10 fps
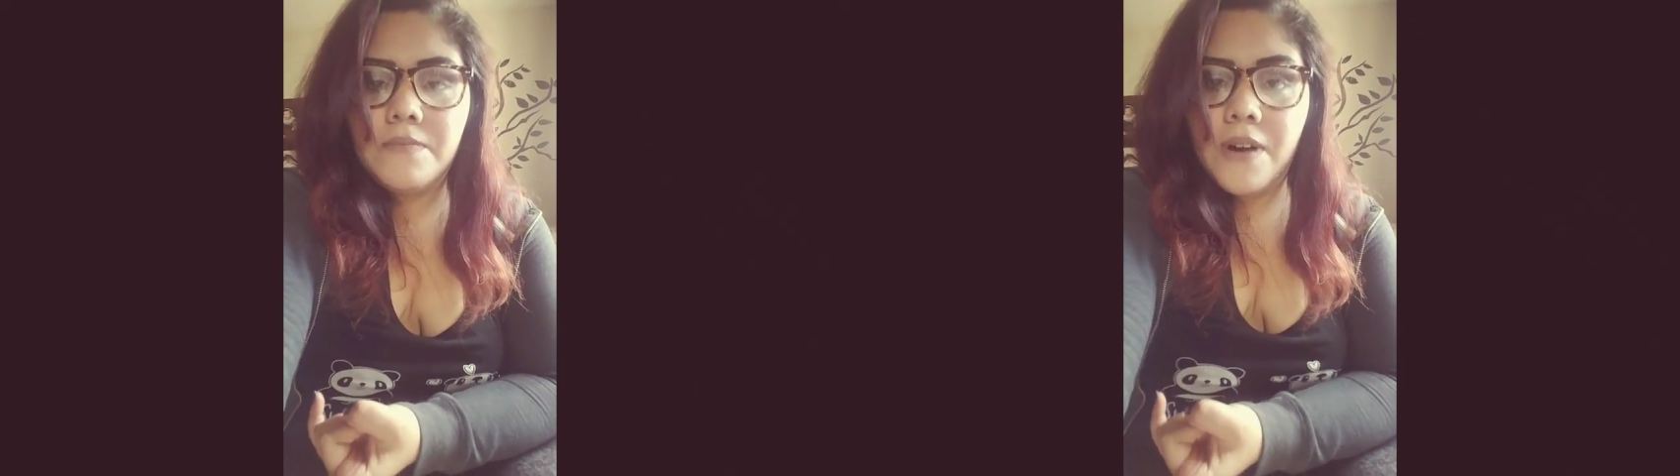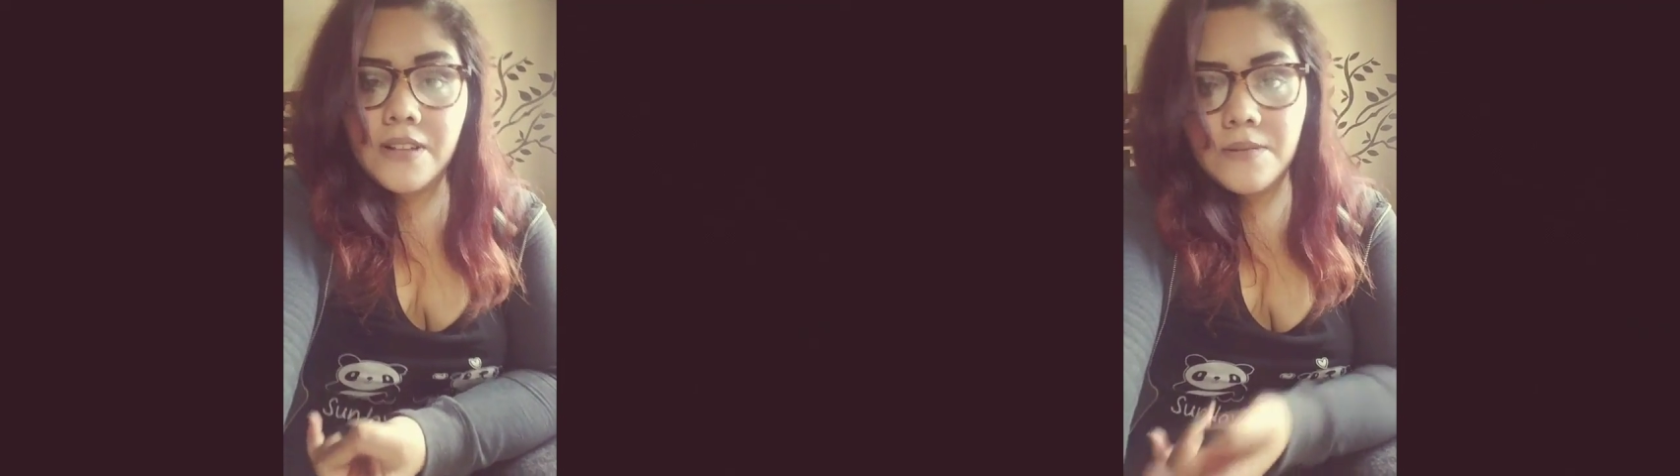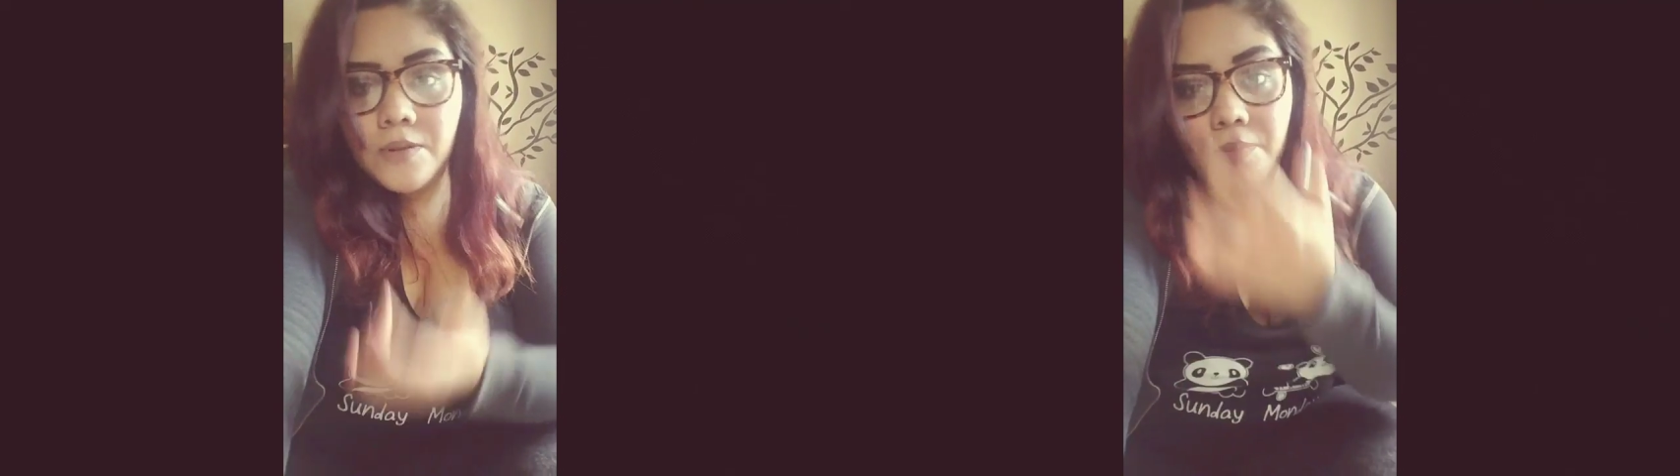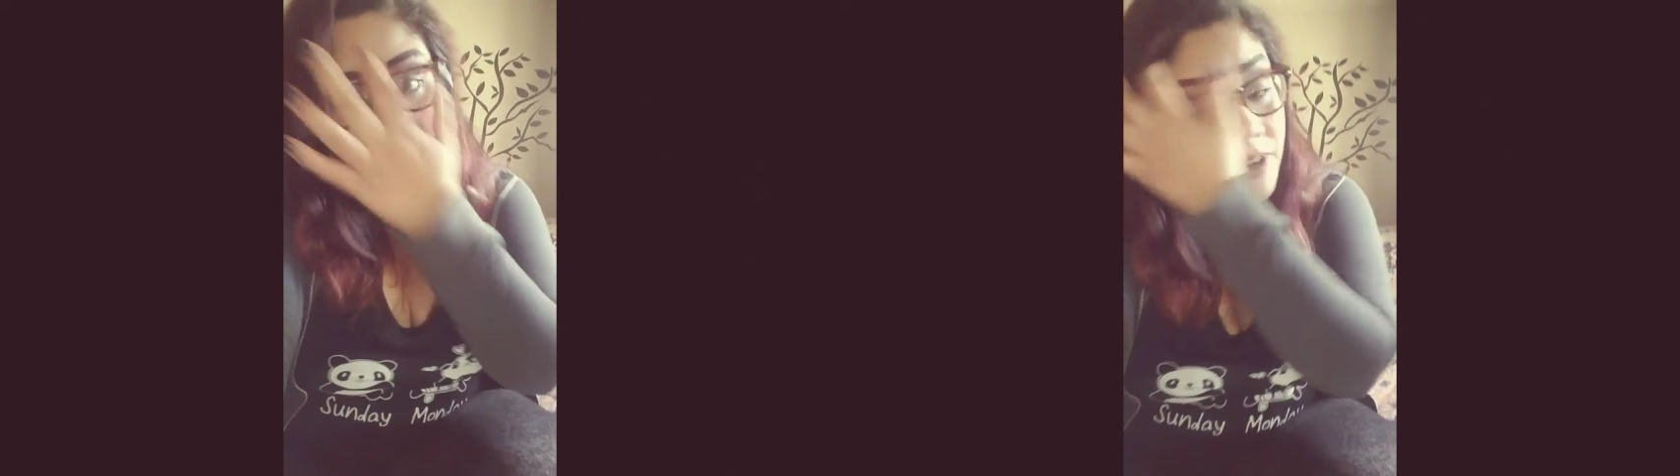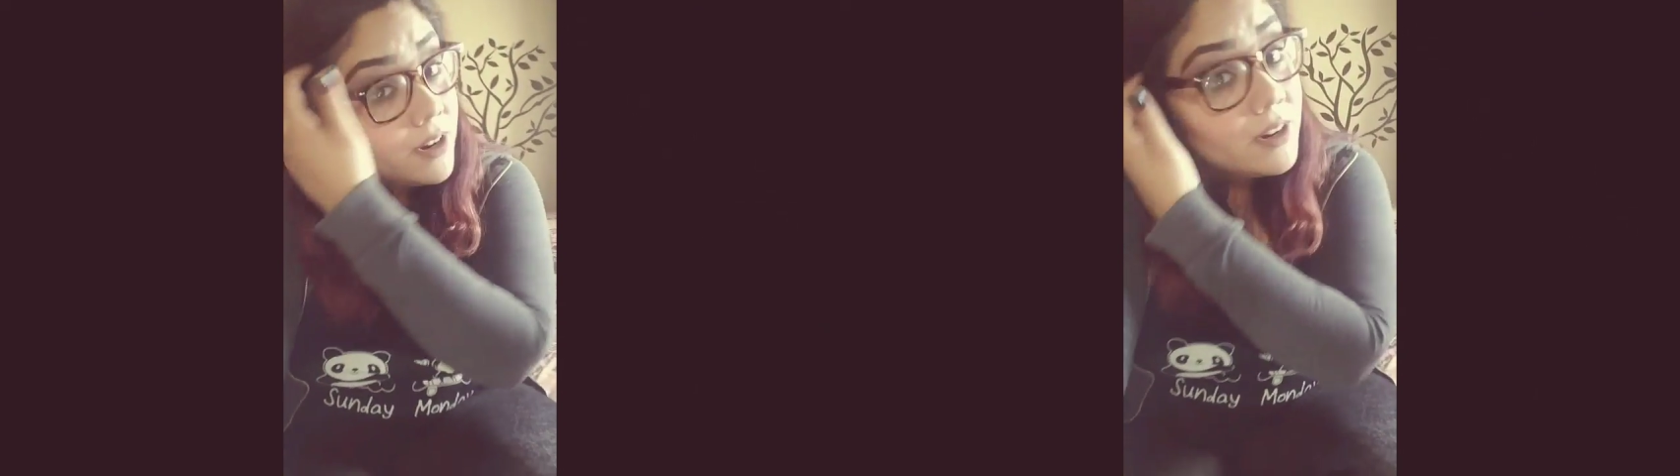Impossible
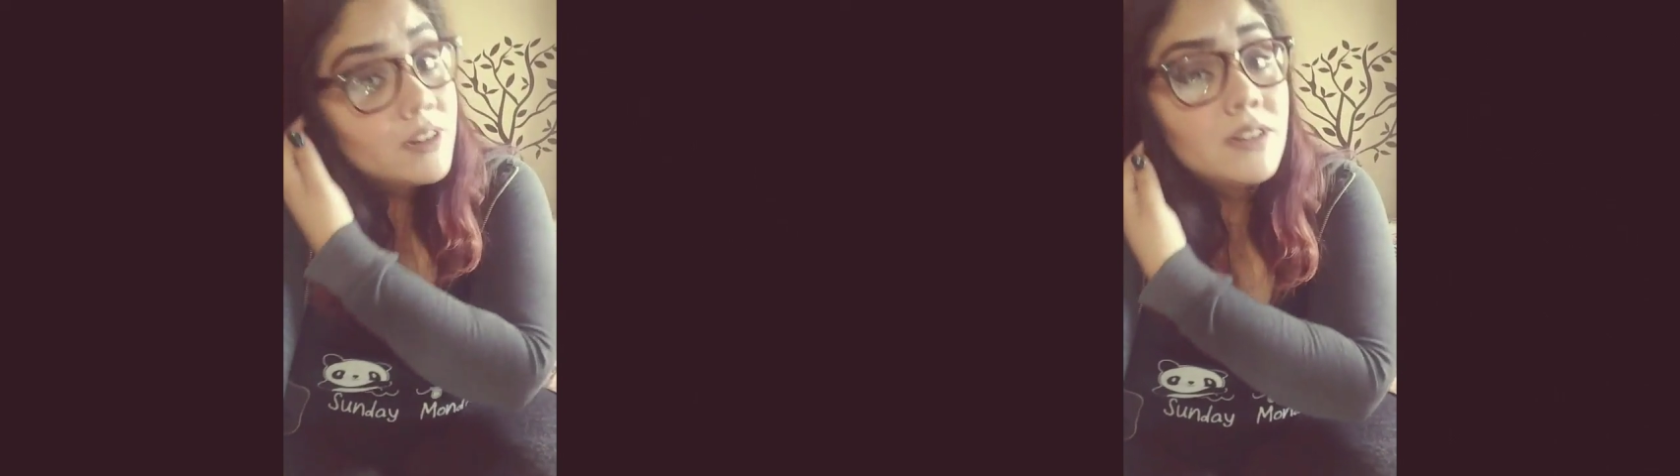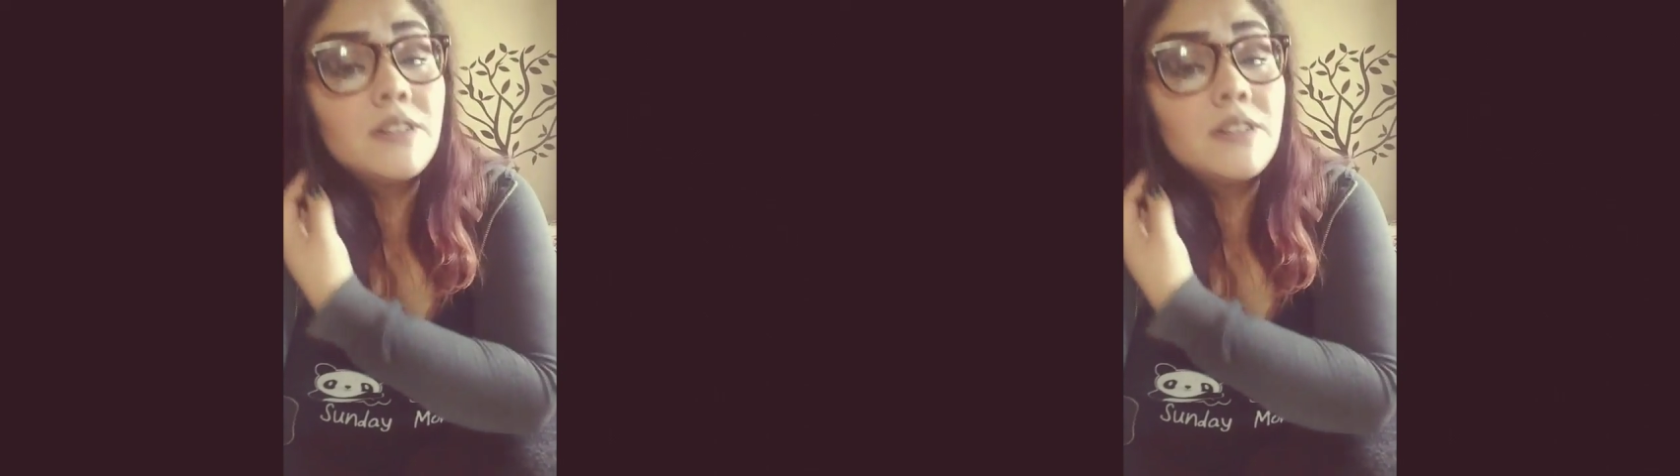Burger.